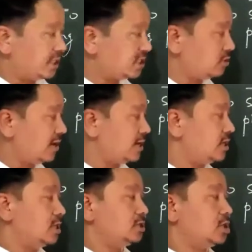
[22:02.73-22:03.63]
reason
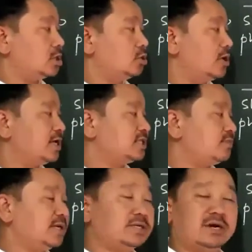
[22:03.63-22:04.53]
why the glowing
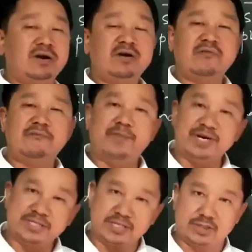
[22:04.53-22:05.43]
splinter
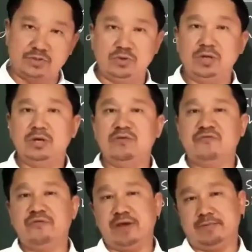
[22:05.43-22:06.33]
bursts into
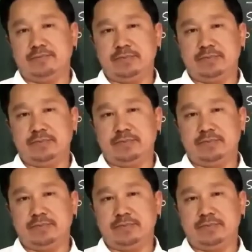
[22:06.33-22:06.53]
flame.